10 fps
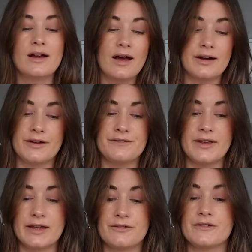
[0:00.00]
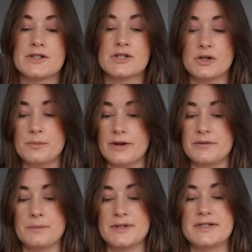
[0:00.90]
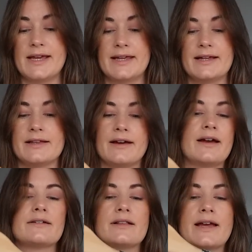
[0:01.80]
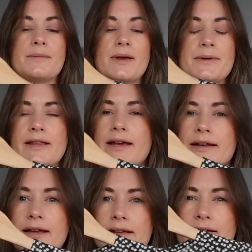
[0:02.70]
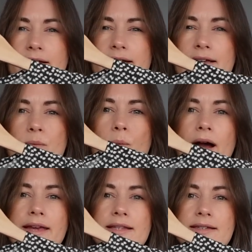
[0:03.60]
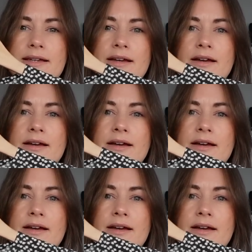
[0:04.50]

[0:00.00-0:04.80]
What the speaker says: And I think for summer in particular, maybe like a nice white,